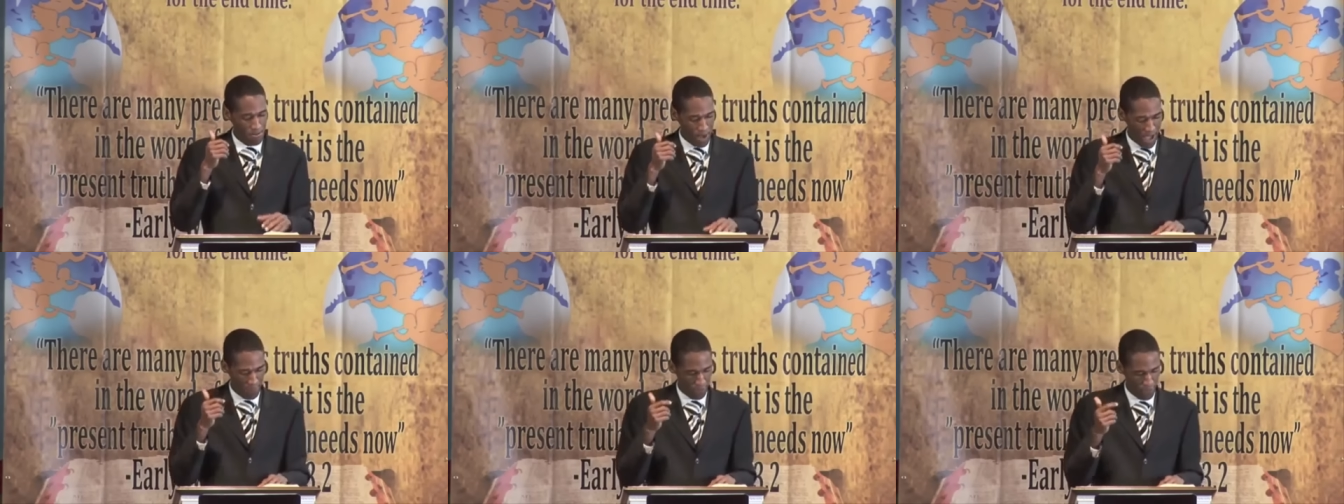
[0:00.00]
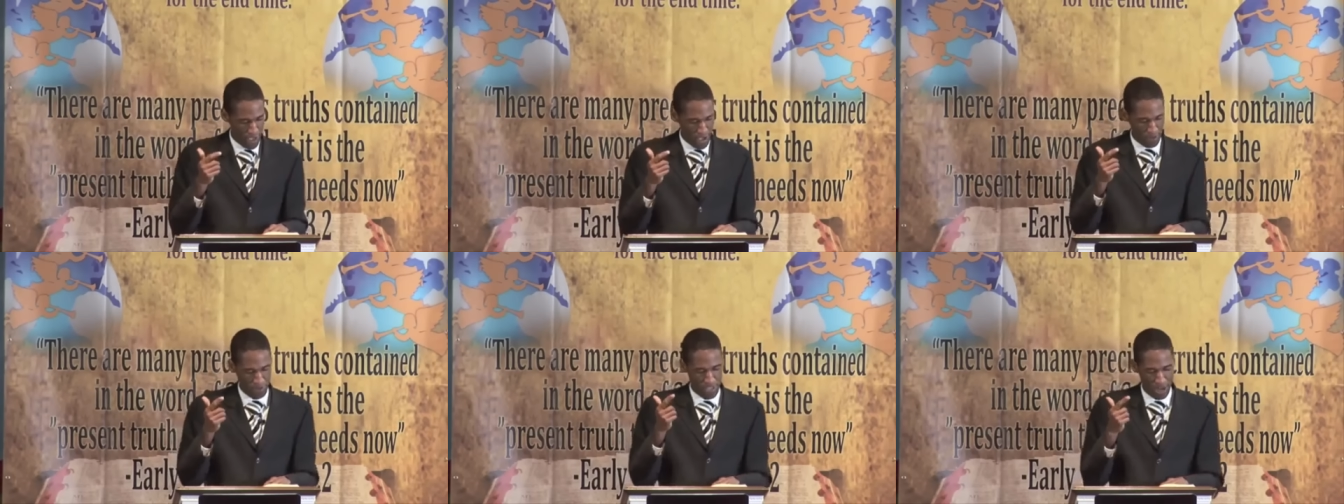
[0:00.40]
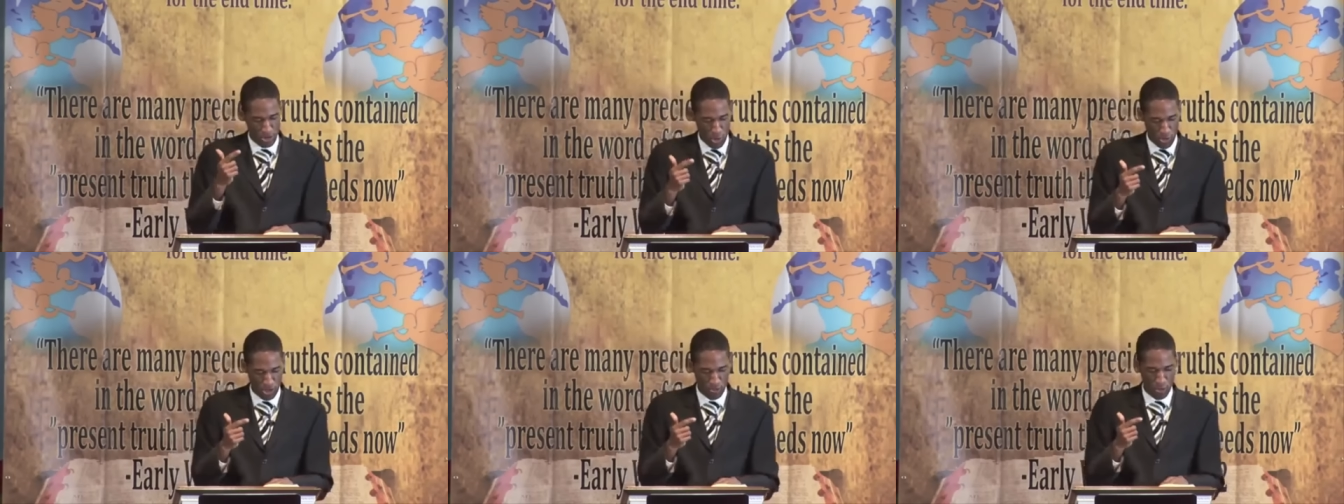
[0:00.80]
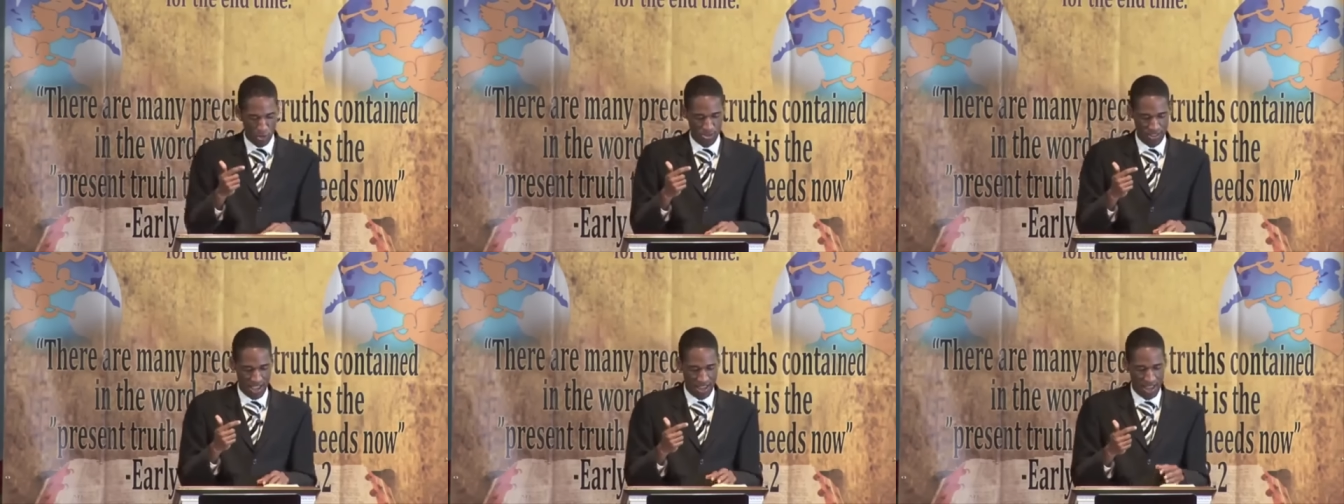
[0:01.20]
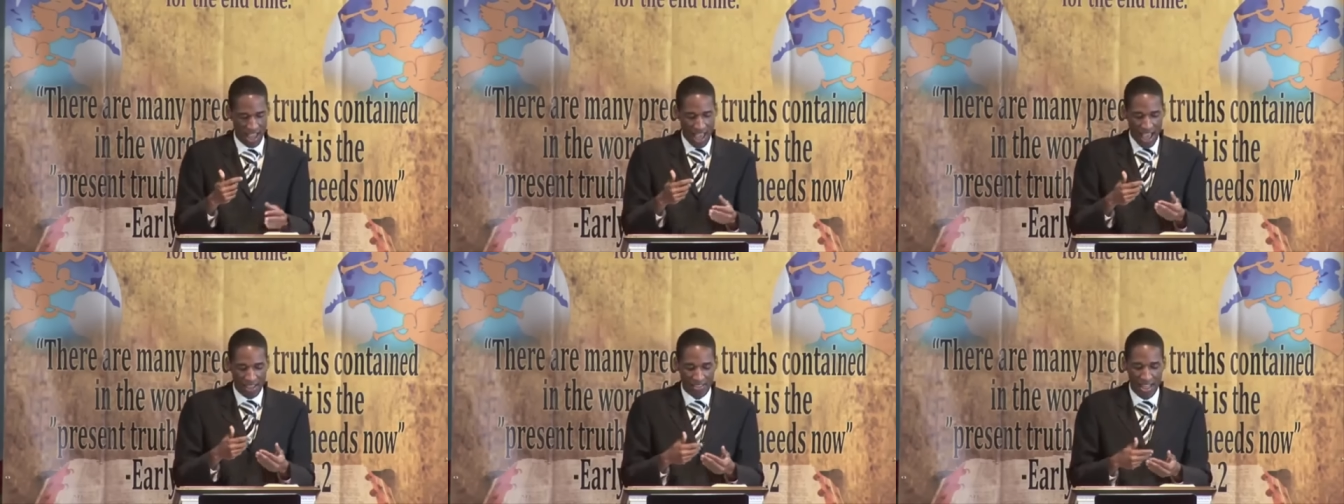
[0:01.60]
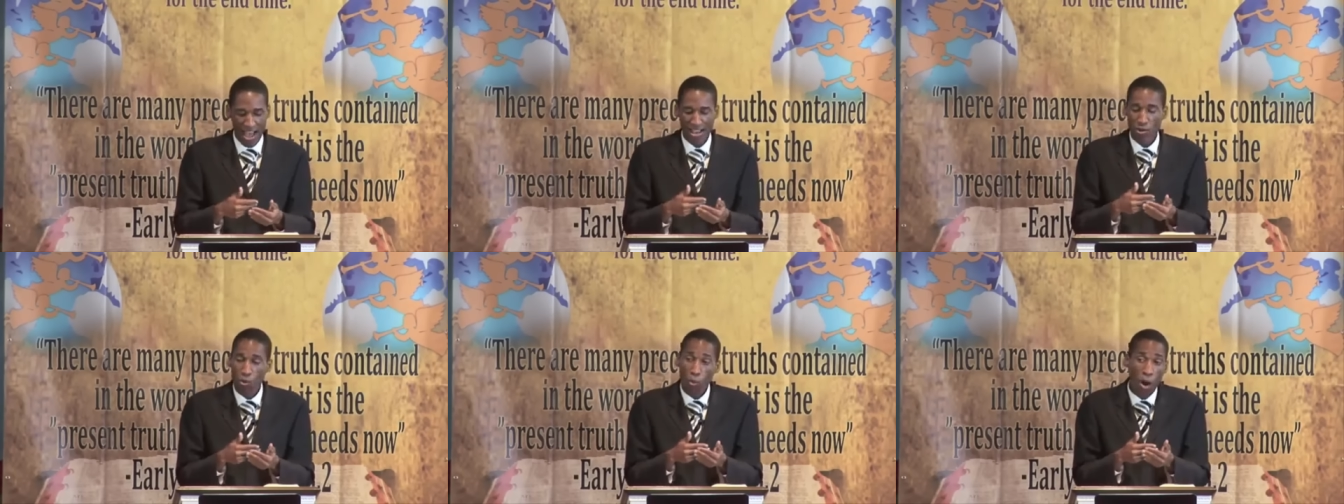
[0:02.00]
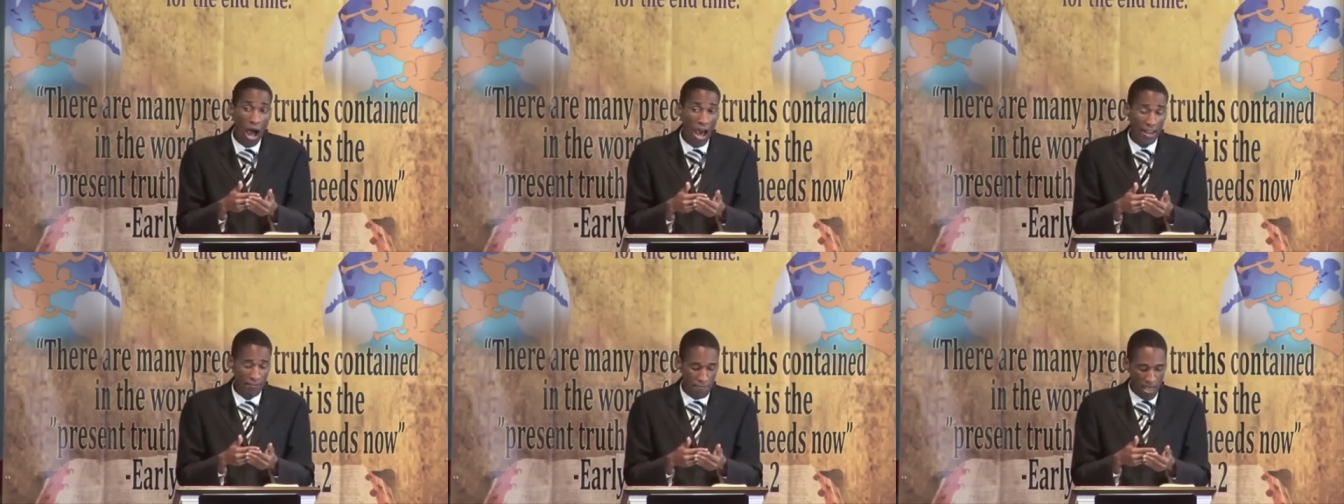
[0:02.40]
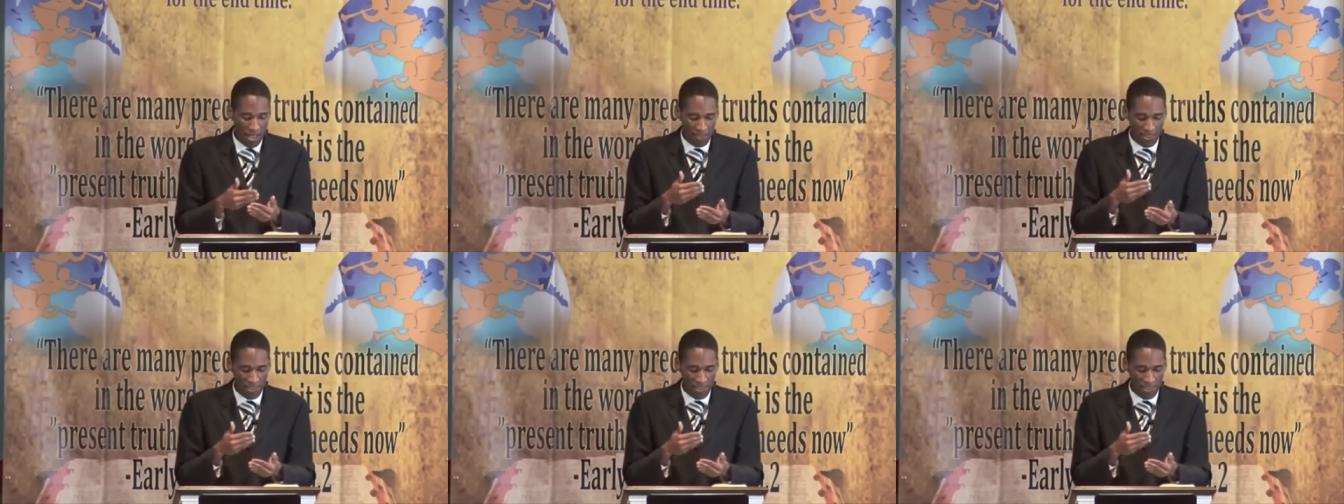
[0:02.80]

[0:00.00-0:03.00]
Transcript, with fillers: By faith. Then notice verse 10. That what?